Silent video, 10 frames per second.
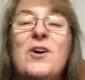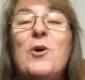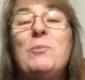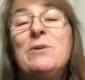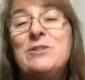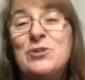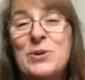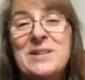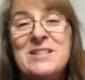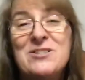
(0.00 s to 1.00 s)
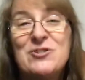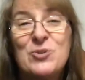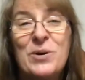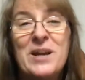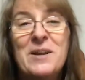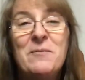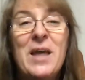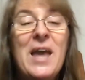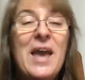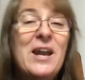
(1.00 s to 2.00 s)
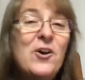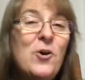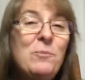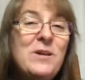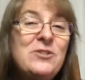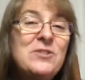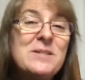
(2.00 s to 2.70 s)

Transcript: I hope you enjoyed this story, and I hope that you